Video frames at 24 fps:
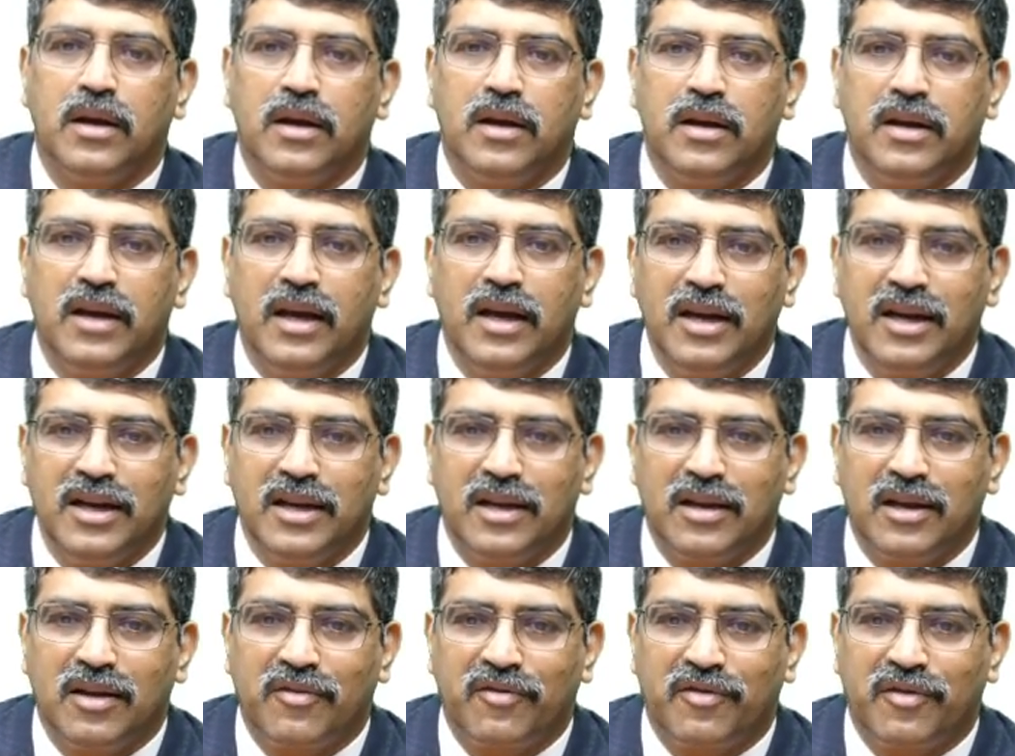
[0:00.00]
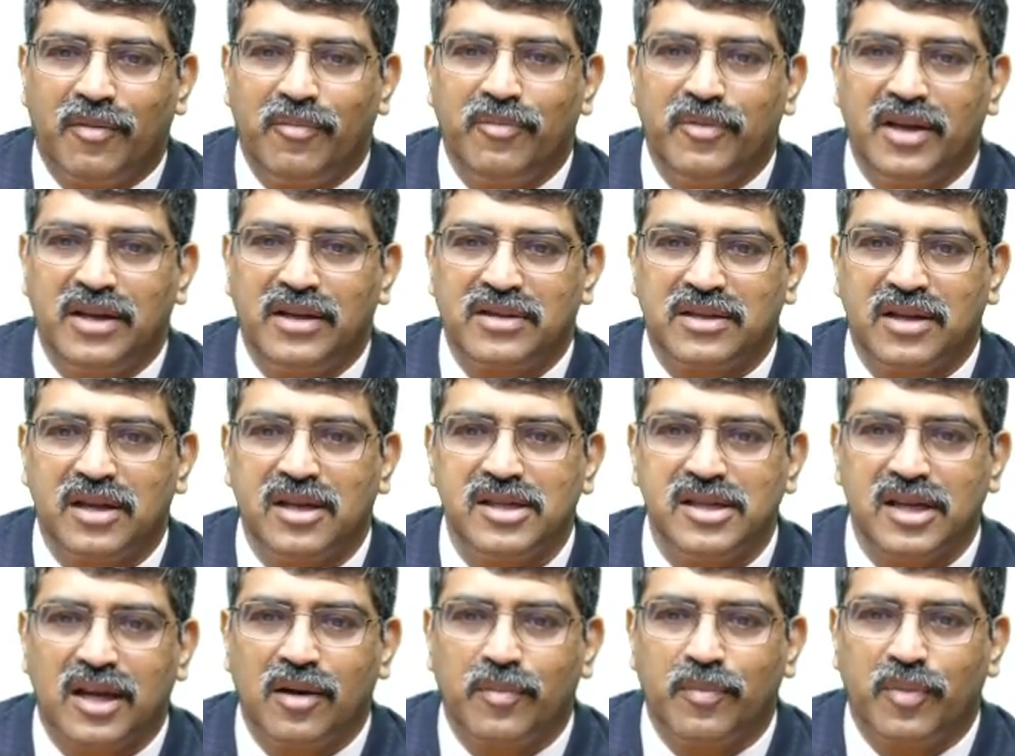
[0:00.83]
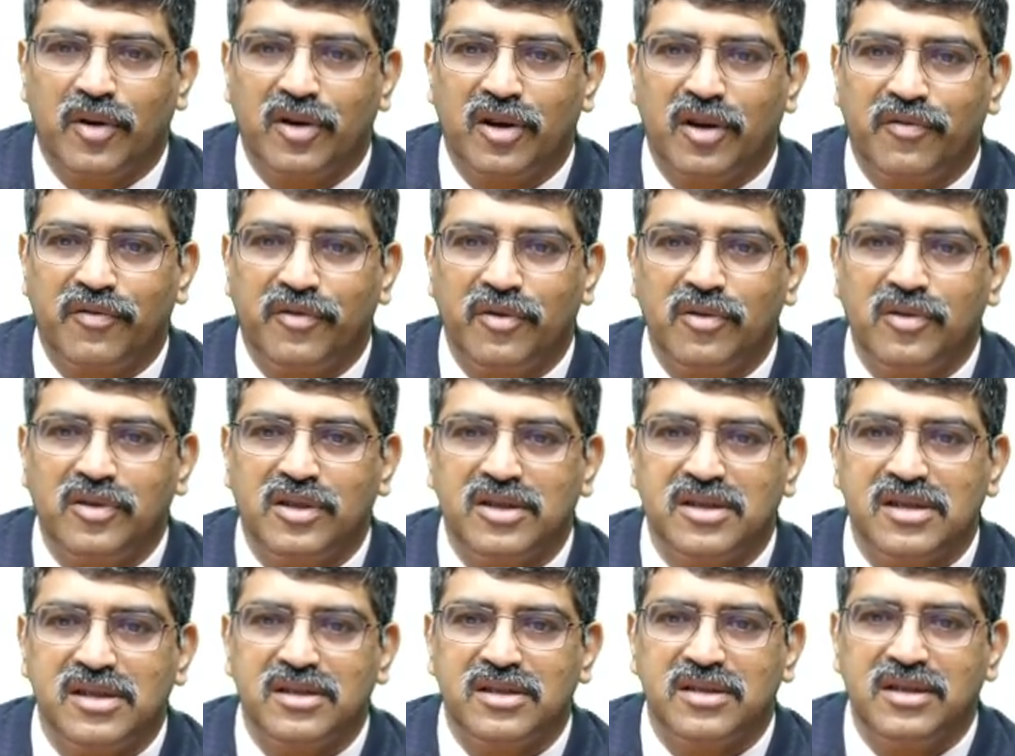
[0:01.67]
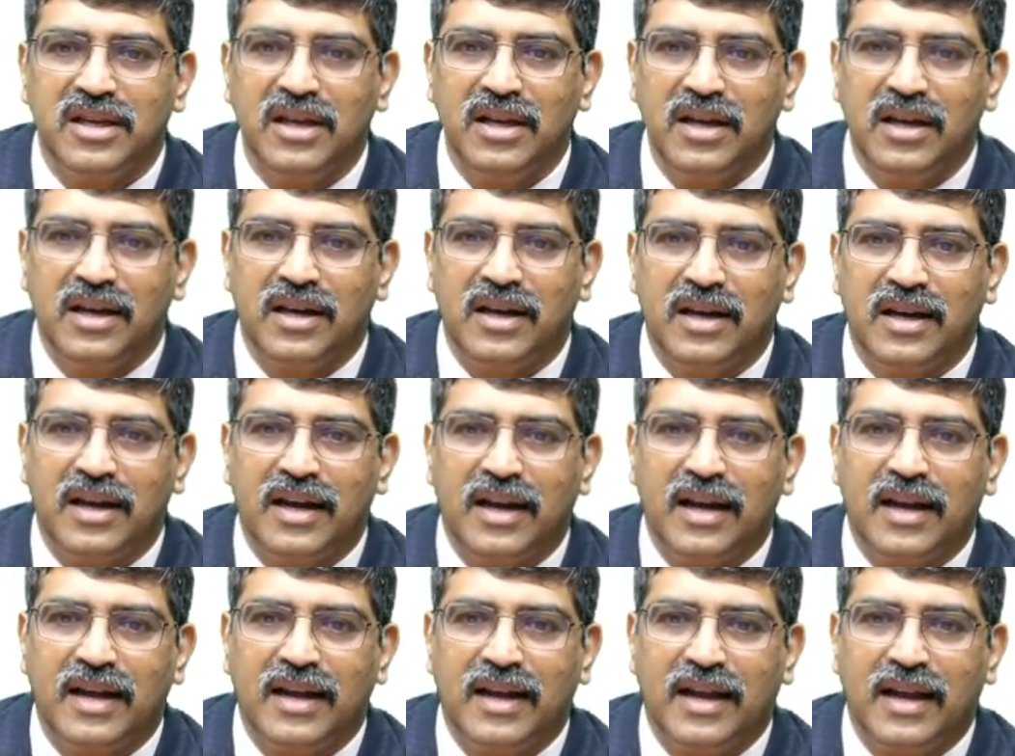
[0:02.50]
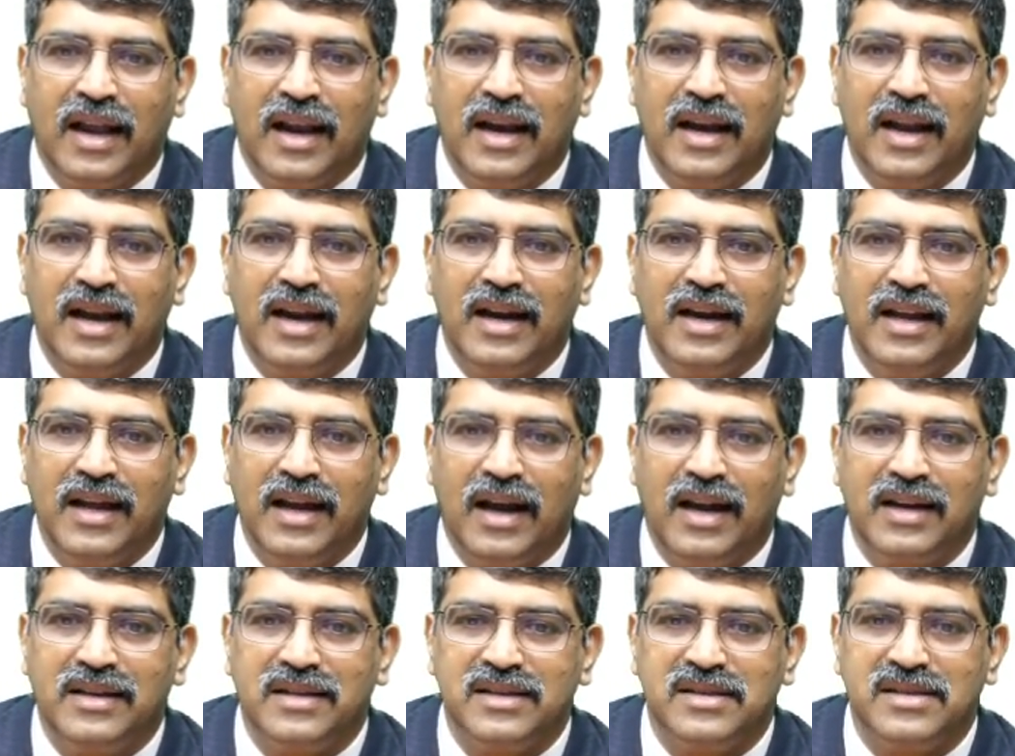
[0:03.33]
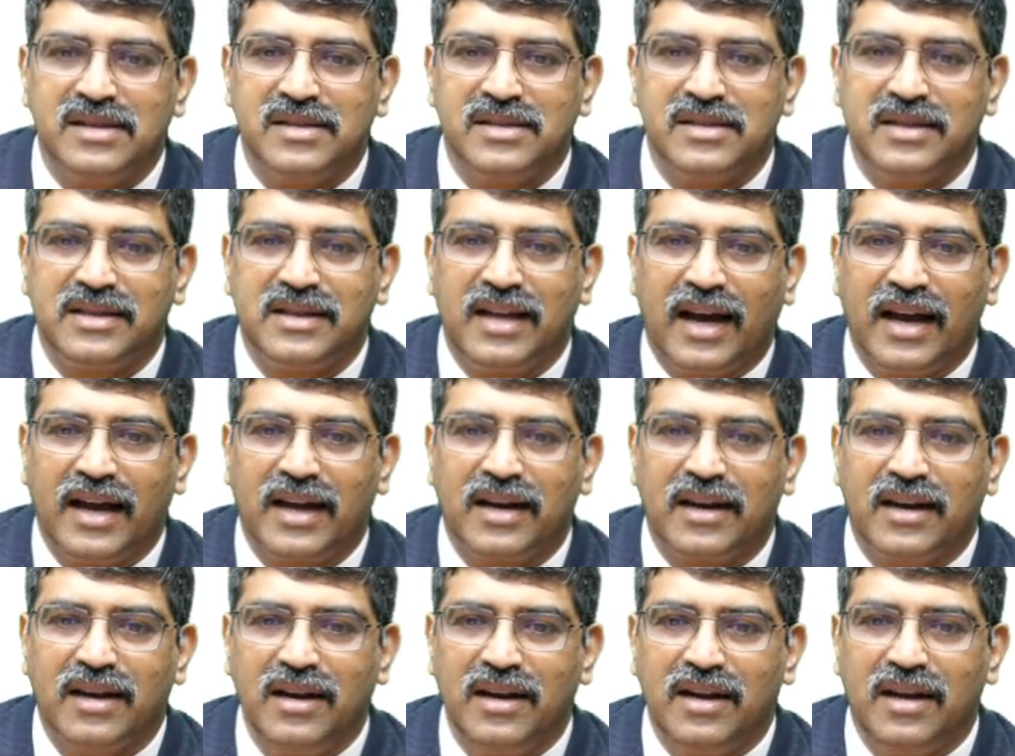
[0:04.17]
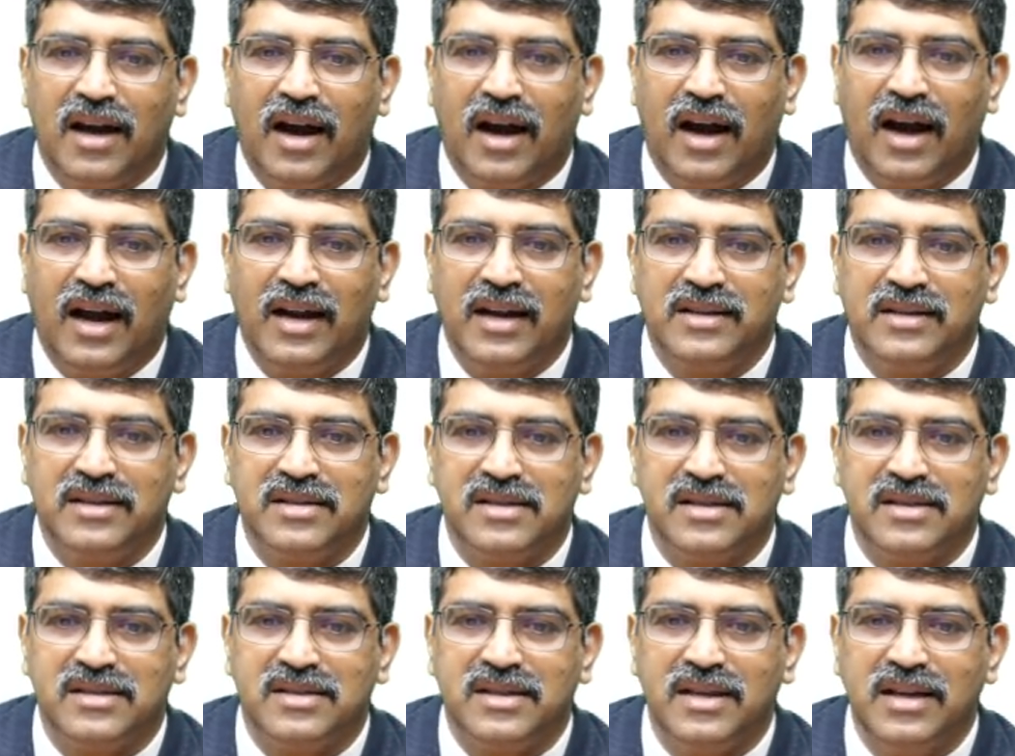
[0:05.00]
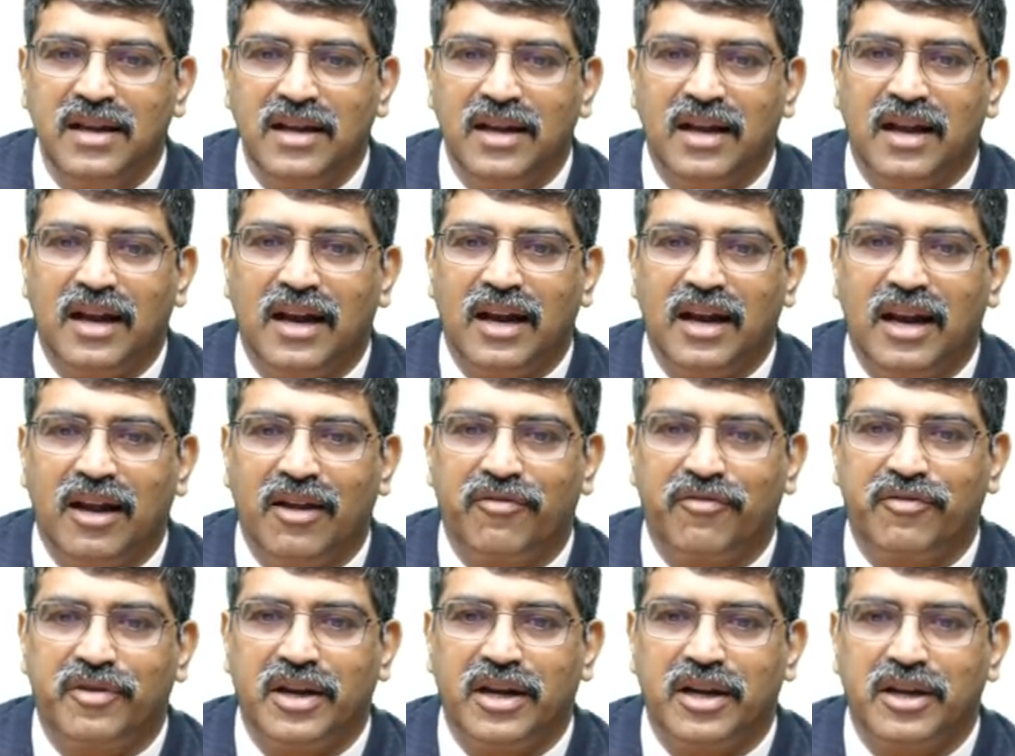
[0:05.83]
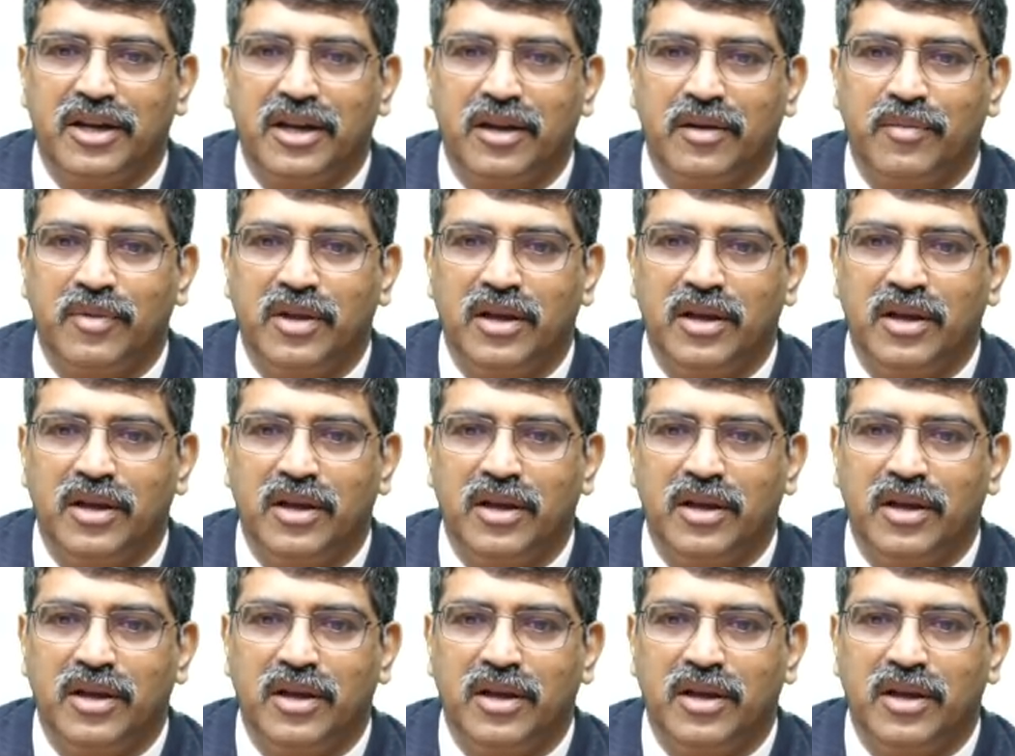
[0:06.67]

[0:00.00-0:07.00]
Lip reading: Here from the surgical point of view, this is the LAD and this is the diagonal and this is the left atrium.